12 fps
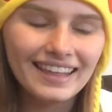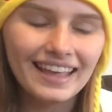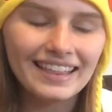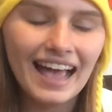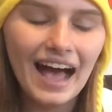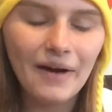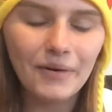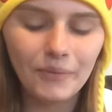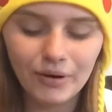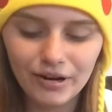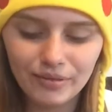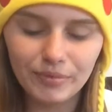Is that how it
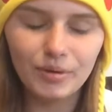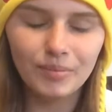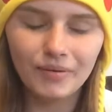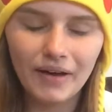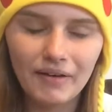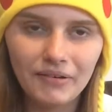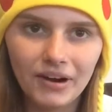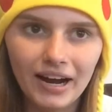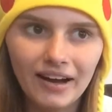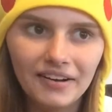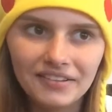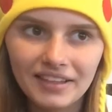works when you move out of your
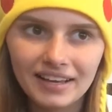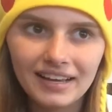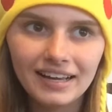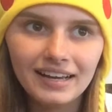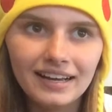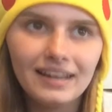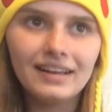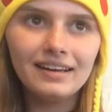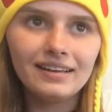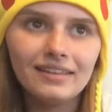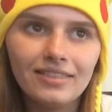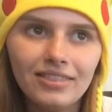house? Like,
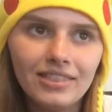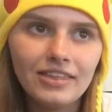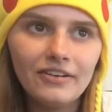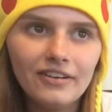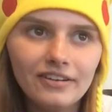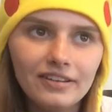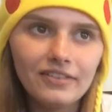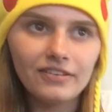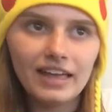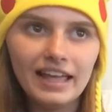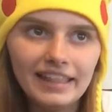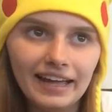you're
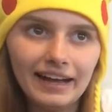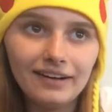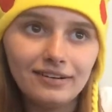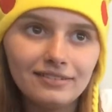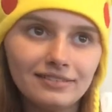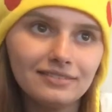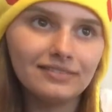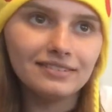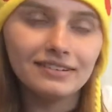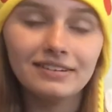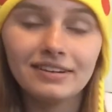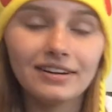10 now.
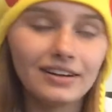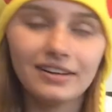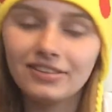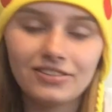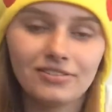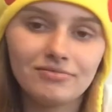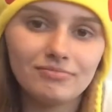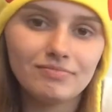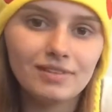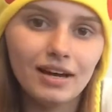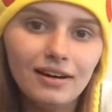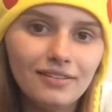Let's
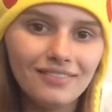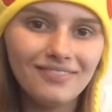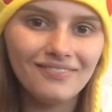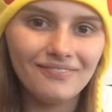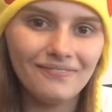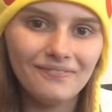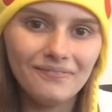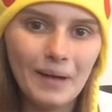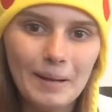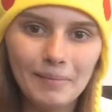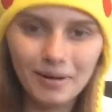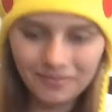go.
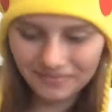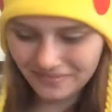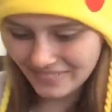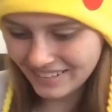Bye, Mom.